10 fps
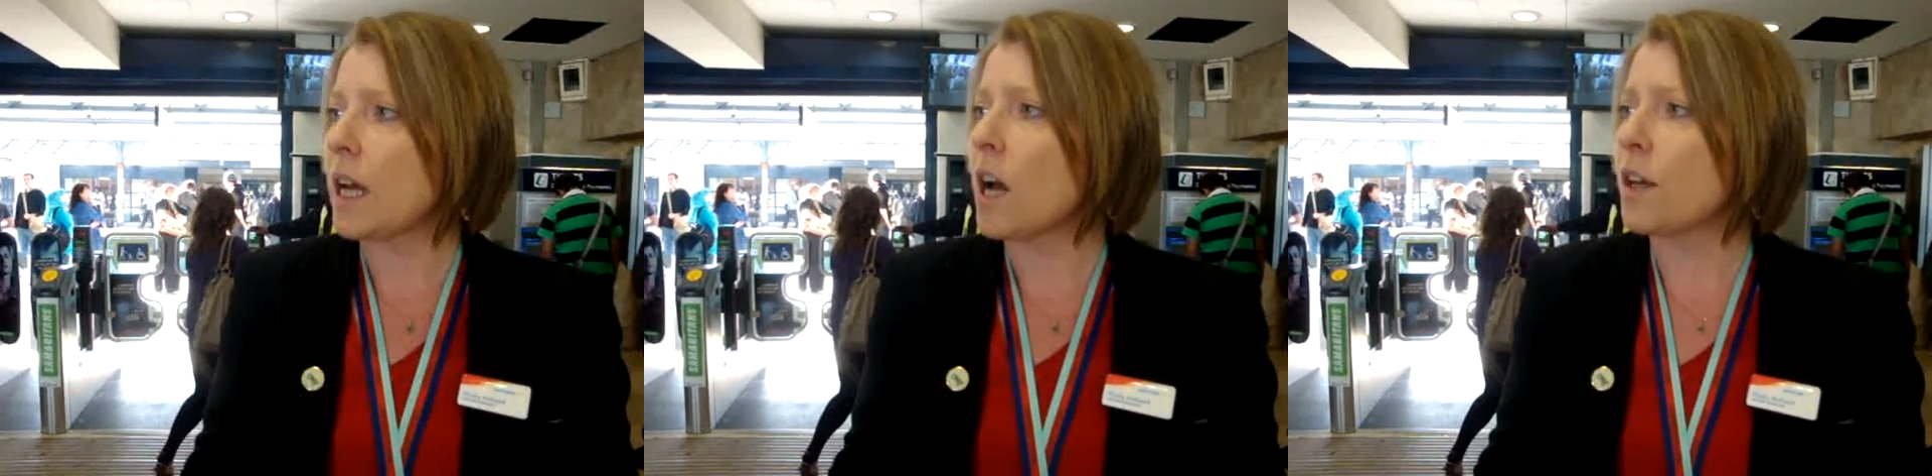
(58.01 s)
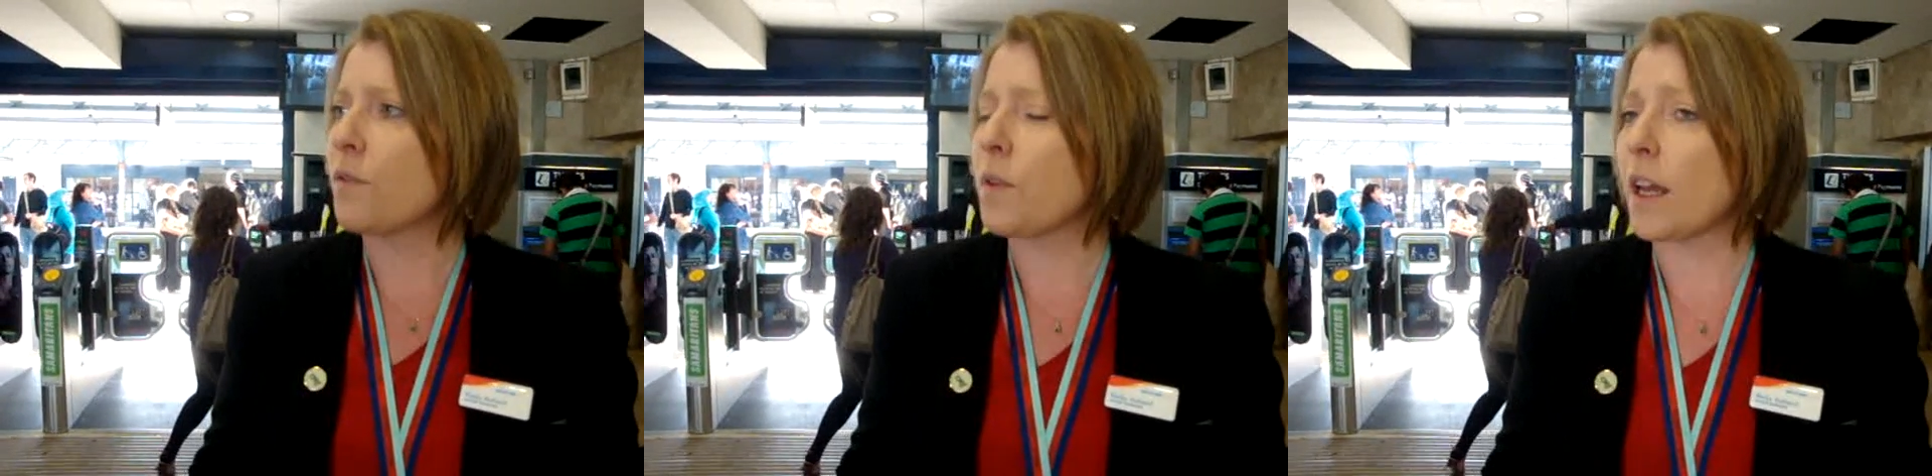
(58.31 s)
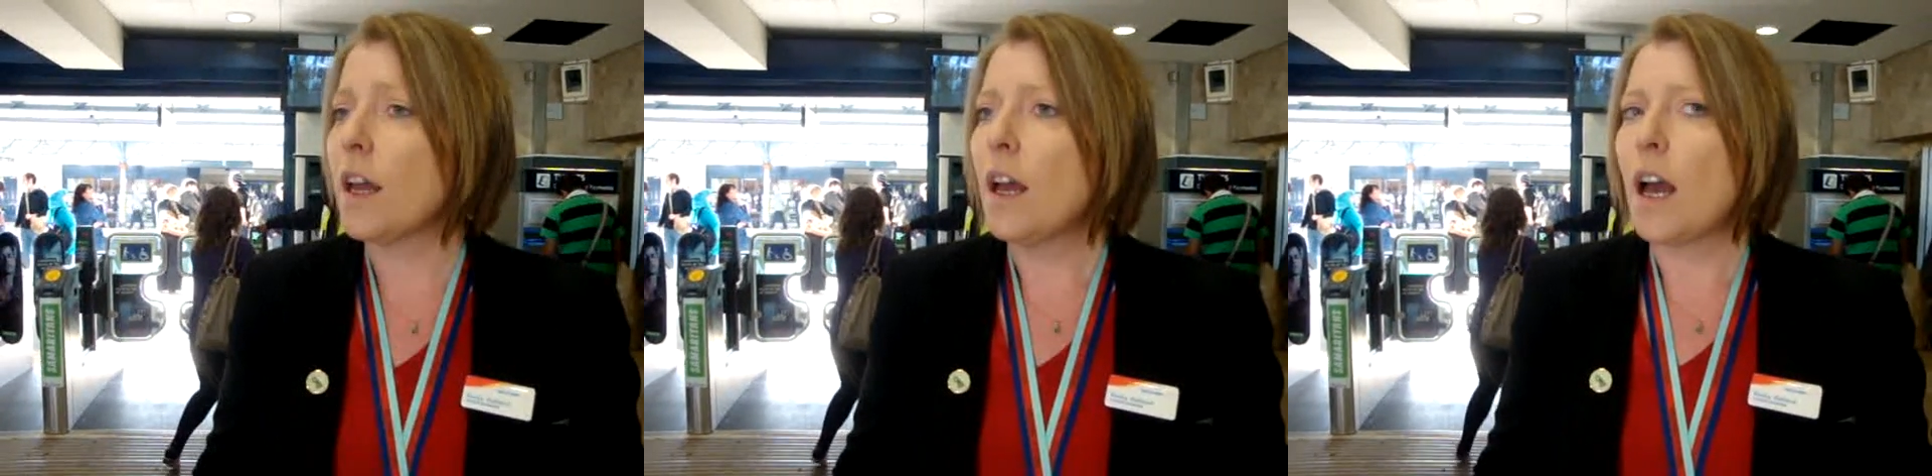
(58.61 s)
that kind of thing.
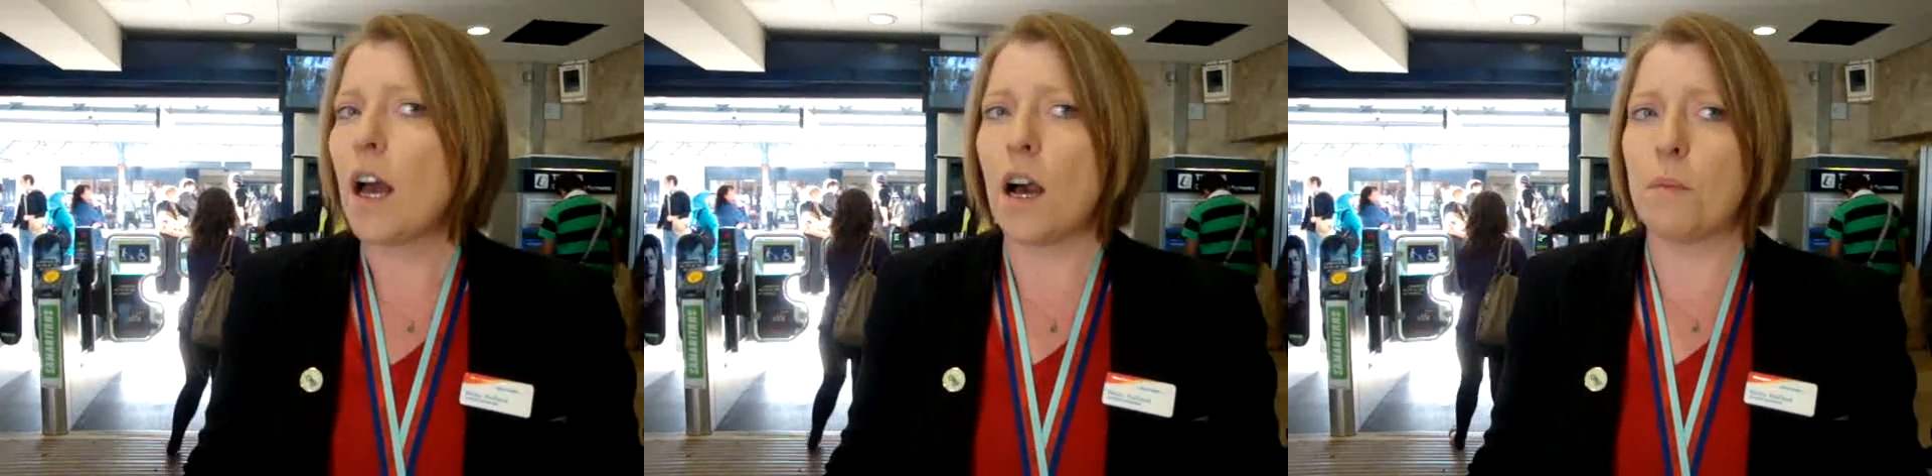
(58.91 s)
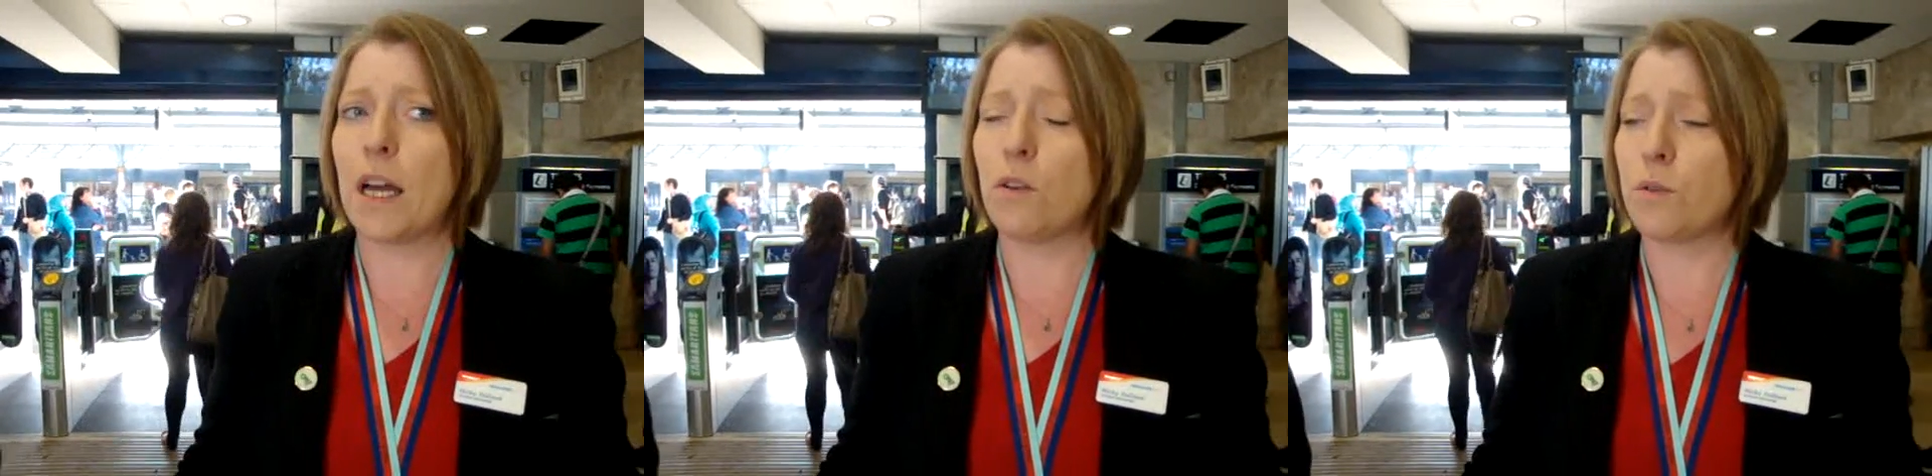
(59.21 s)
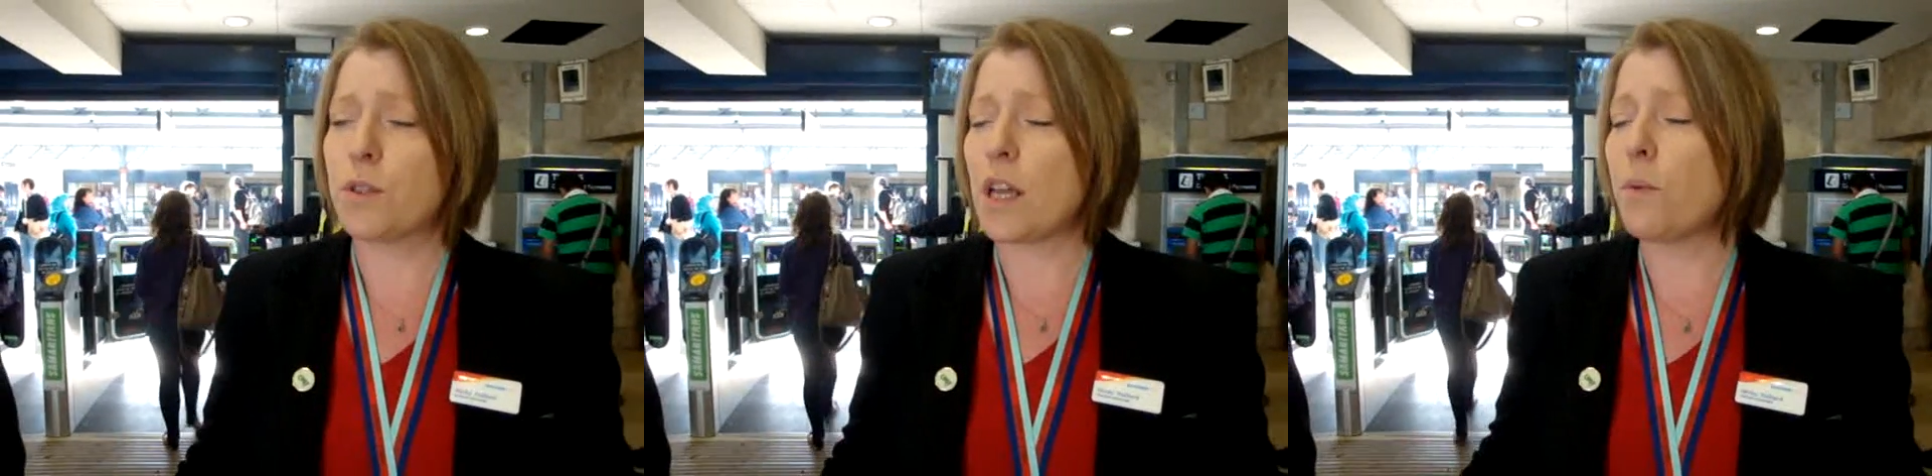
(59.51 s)
And
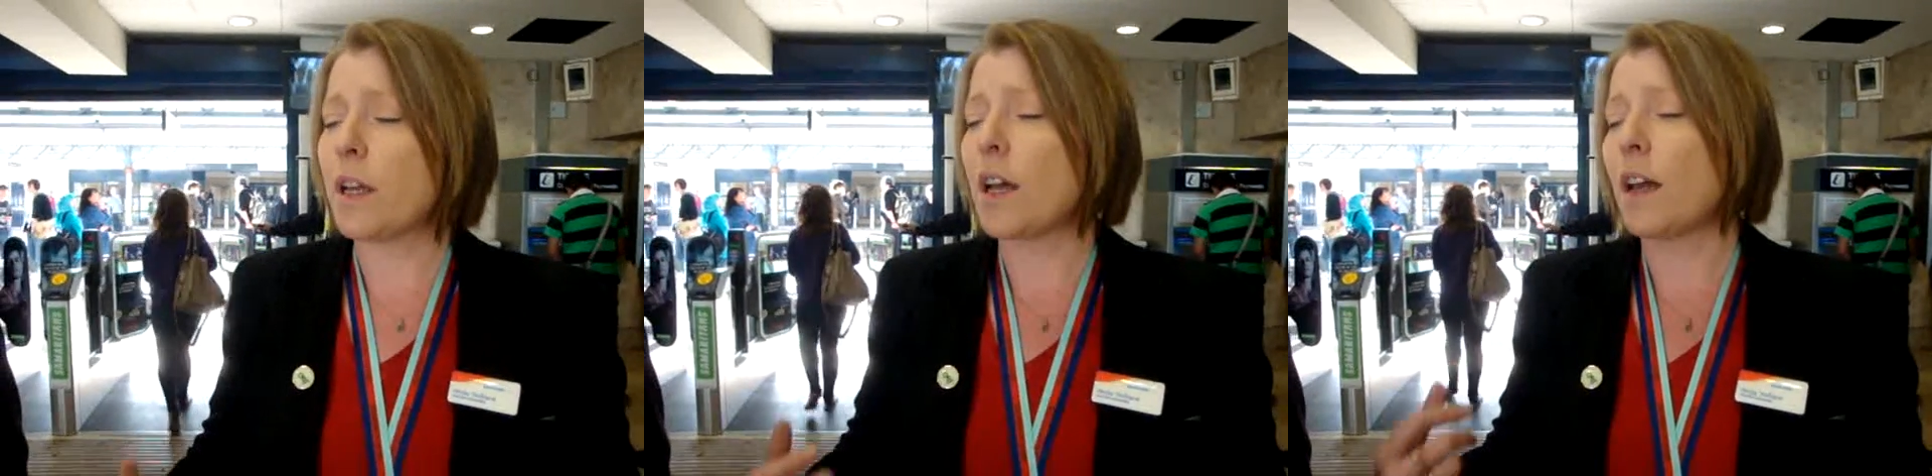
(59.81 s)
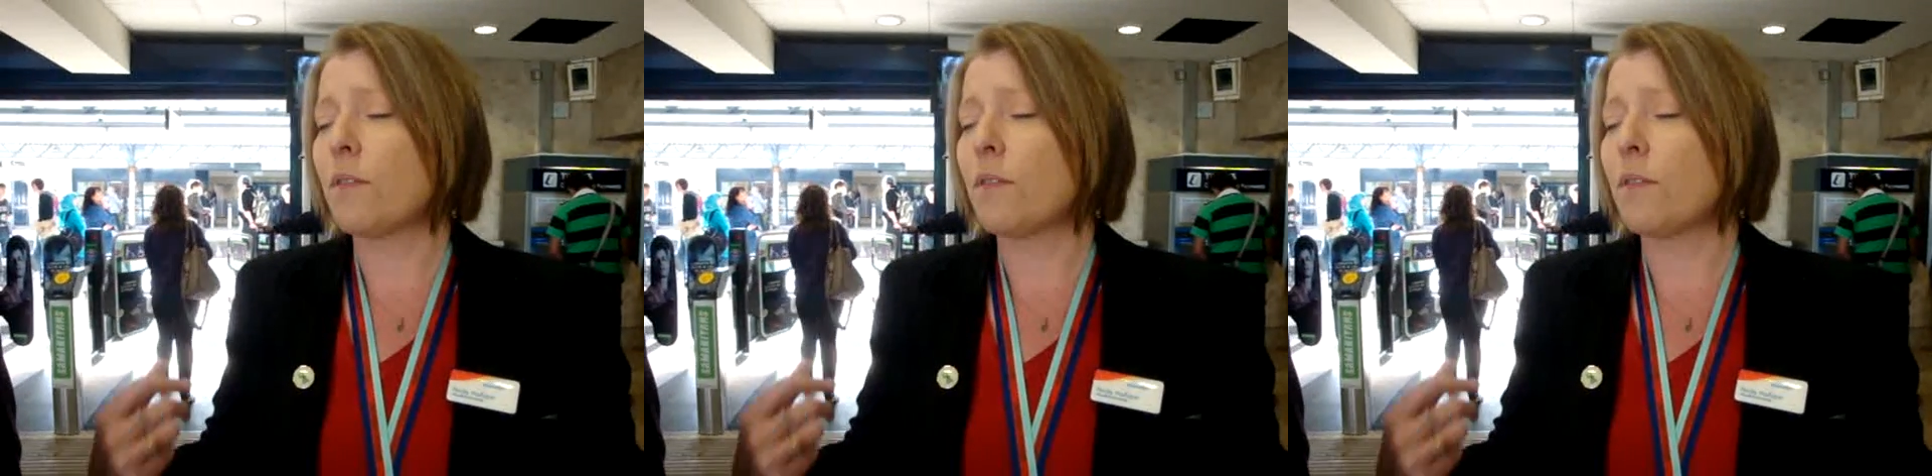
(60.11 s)
also we